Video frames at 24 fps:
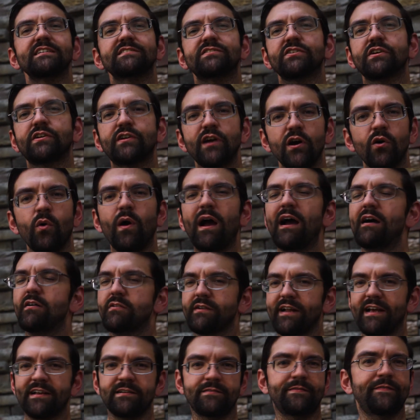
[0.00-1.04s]
to go
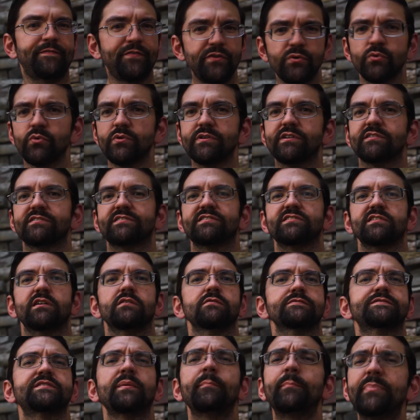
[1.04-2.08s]
out and fuel
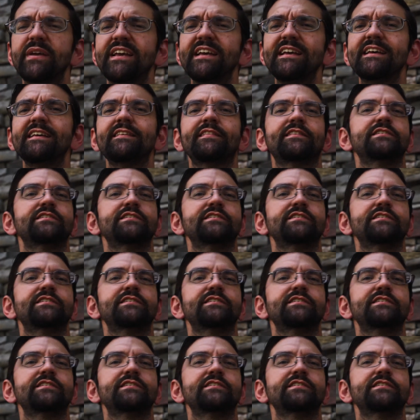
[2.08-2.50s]
yourself to be